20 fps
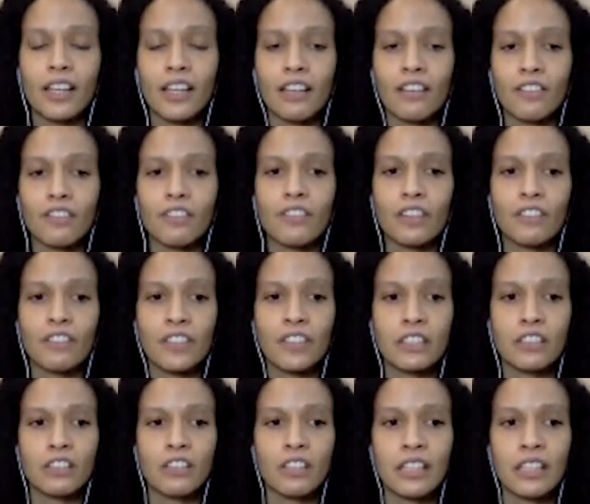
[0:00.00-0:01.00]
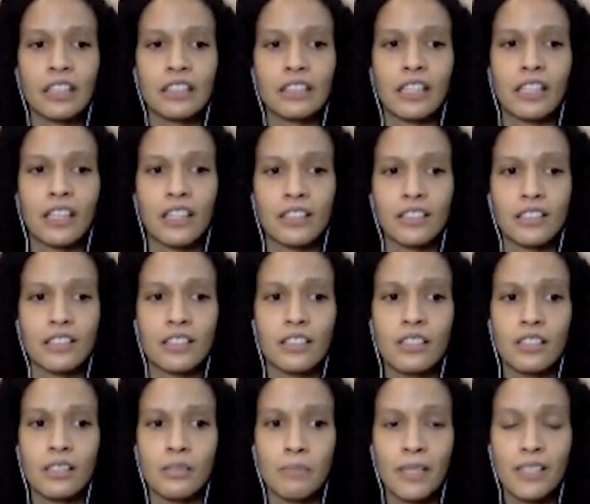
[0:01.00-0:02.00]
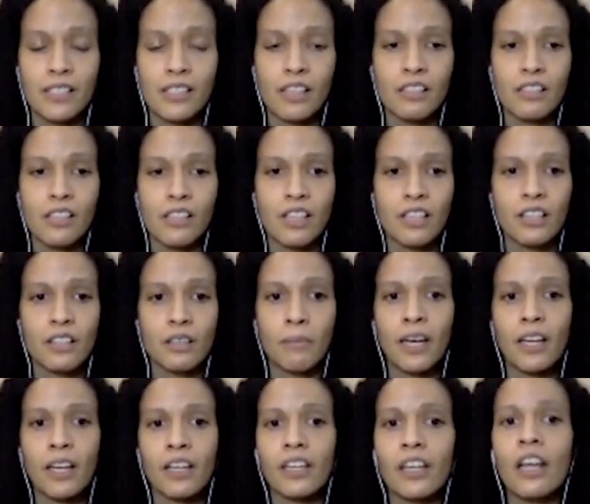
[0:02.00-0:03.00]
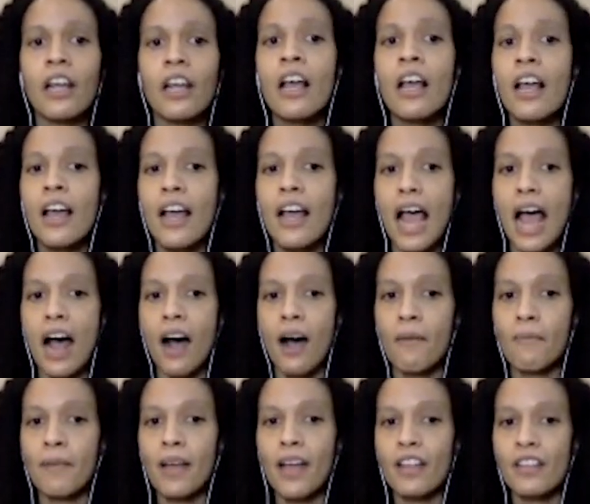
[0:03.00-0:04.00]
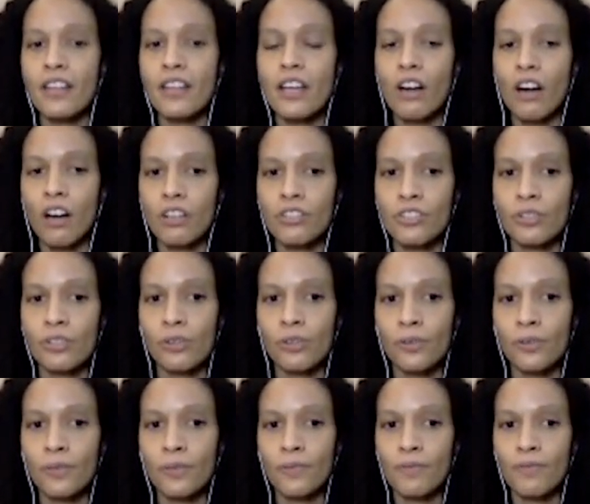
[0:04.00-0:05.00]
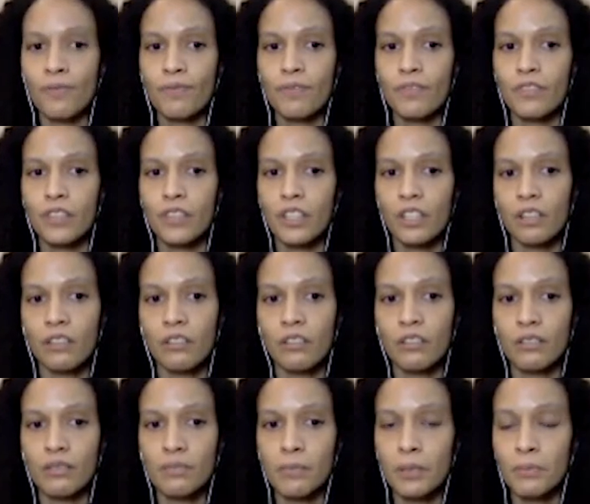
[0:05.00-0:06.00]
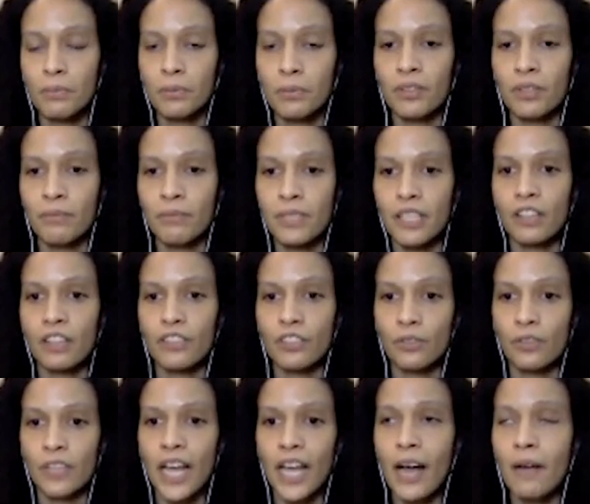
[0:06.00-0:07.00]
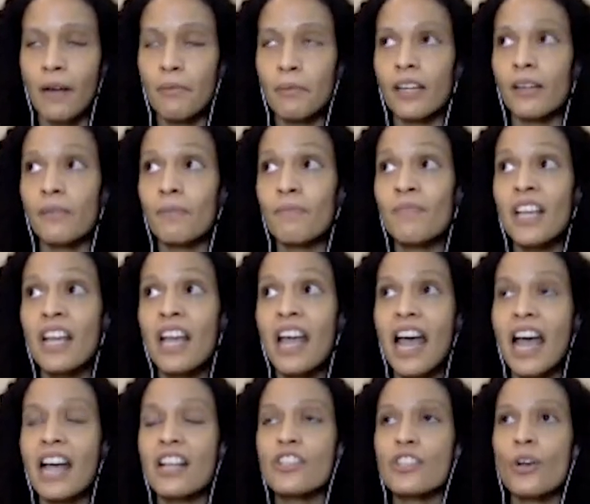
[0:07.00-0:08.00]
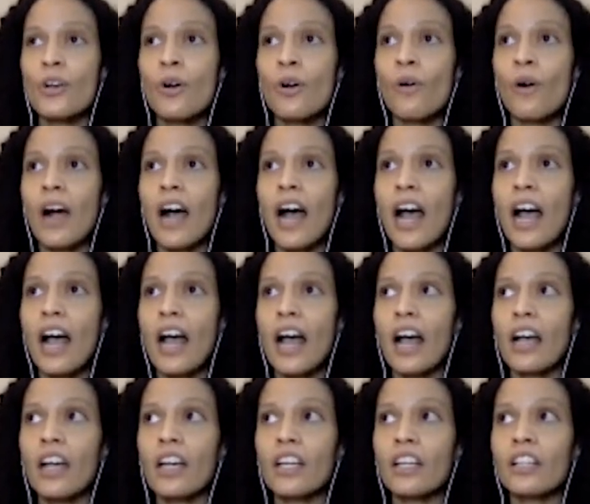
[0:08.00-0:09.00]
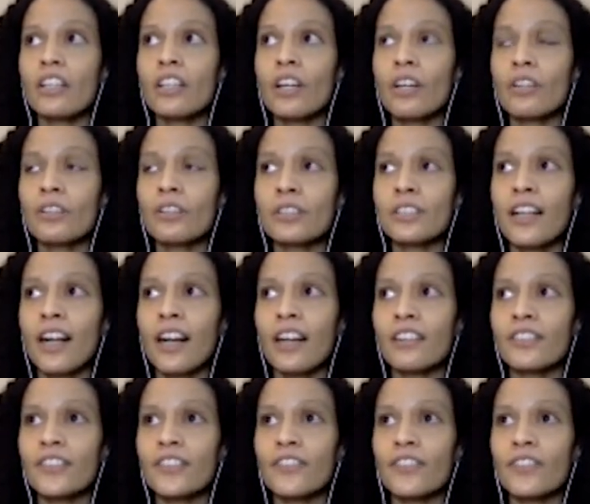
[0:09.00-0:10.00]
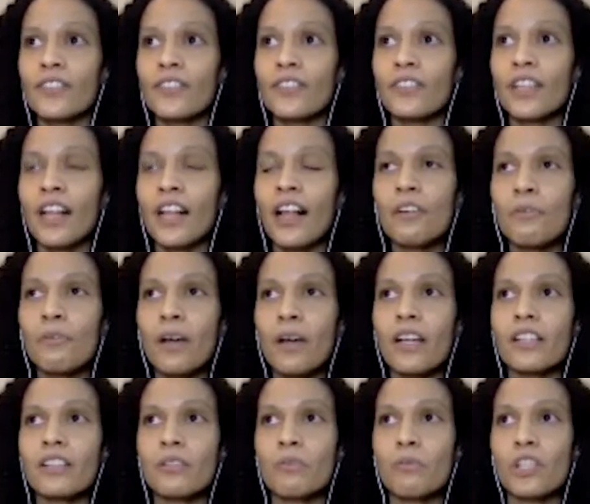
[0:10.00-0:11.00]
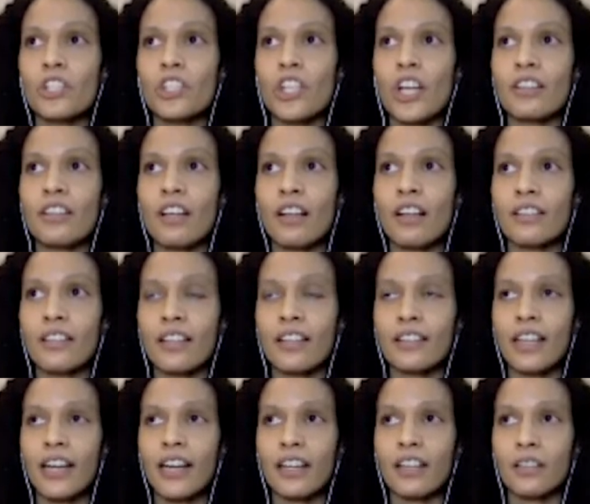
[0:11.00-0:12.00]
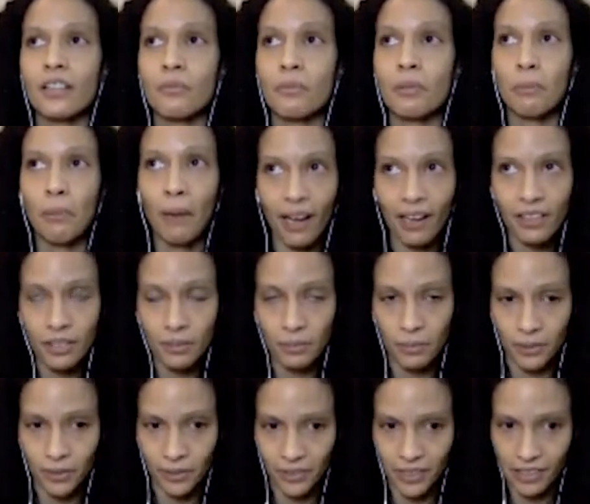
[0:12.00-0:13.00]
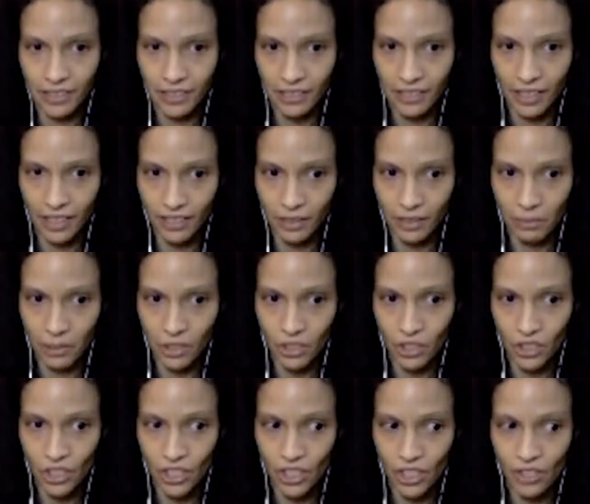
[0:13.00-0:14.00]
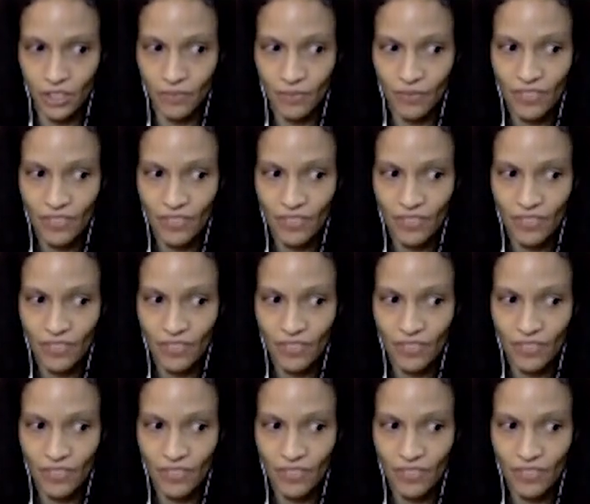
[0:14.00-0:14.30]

like the physical things that exist in space outside of the body. And then also, you know, people themselves who inhabit it. And so, you know, there's a lot of ways in which I thought that that could be possible in this exhibition.